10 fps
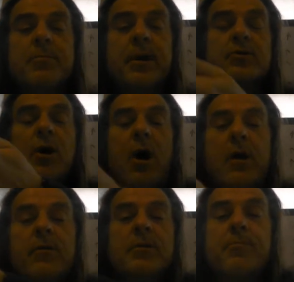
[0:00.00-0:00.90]
is higher on
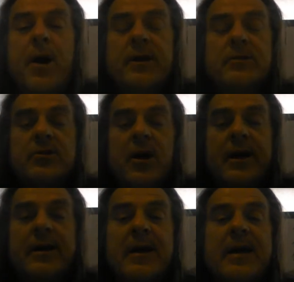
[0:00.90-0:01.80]
the product side.
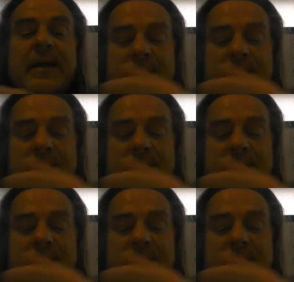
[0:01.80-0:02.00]
That's